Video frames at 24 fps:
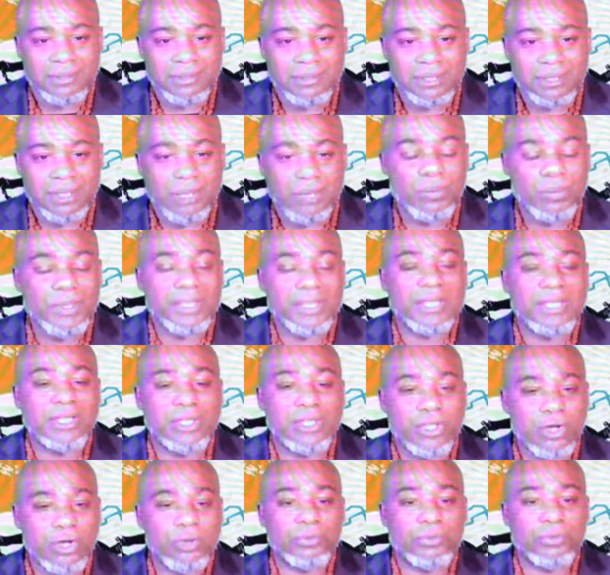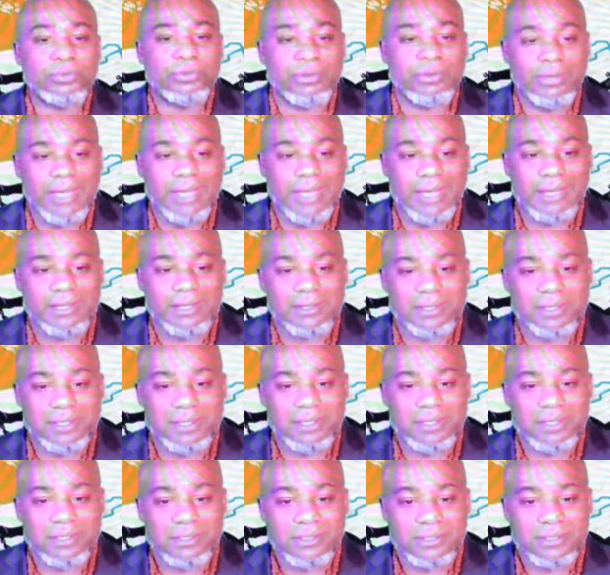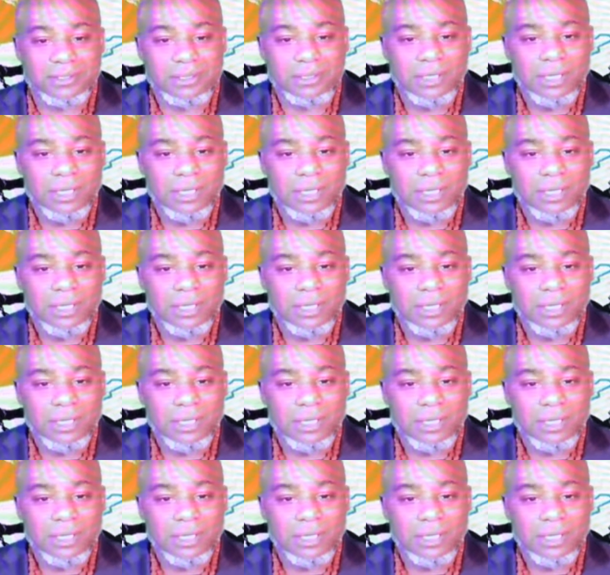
and we can go through a lot of things,